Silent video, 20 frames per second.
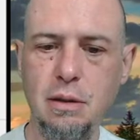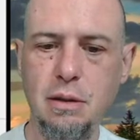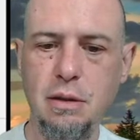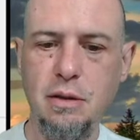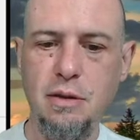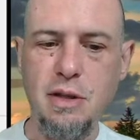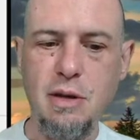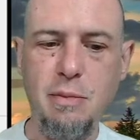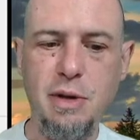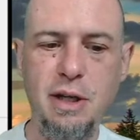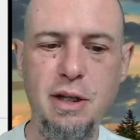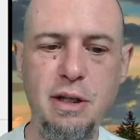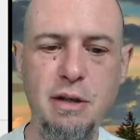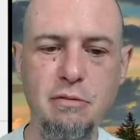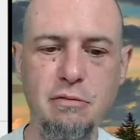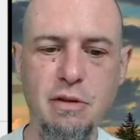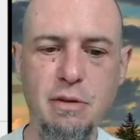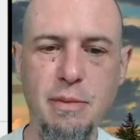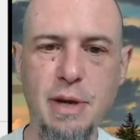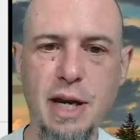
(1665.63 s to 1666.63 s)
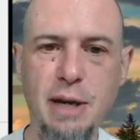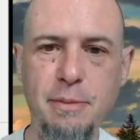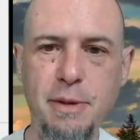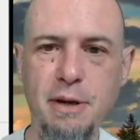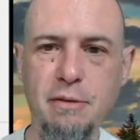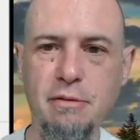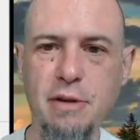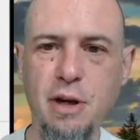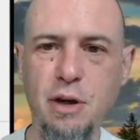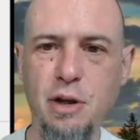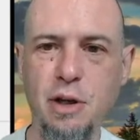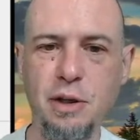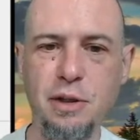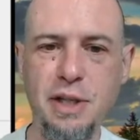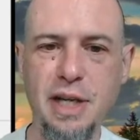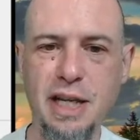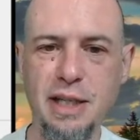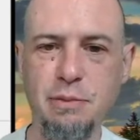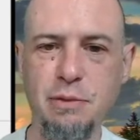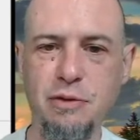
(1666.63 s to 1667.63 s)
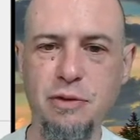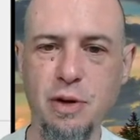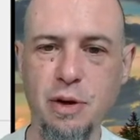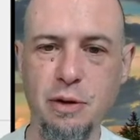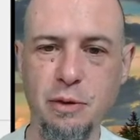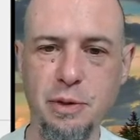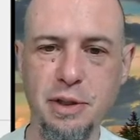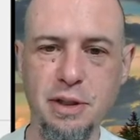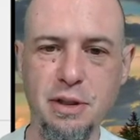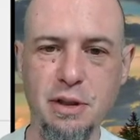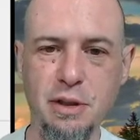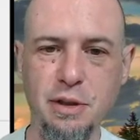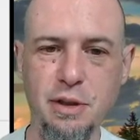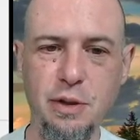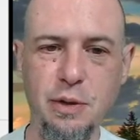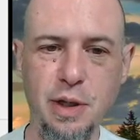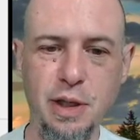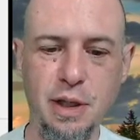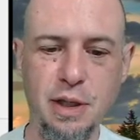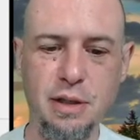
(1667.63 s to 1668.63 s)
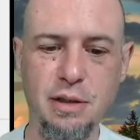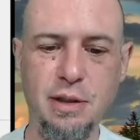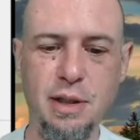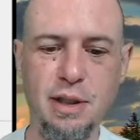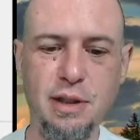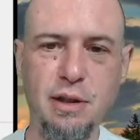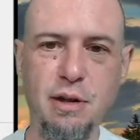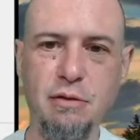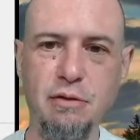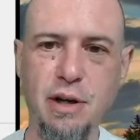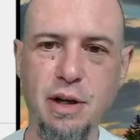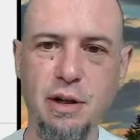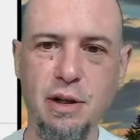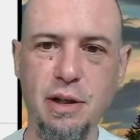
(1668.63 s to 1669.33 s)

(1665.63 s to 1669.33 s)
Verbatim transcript: Somebody didn't remind me to run all our tests before we started doing this, so let's go run all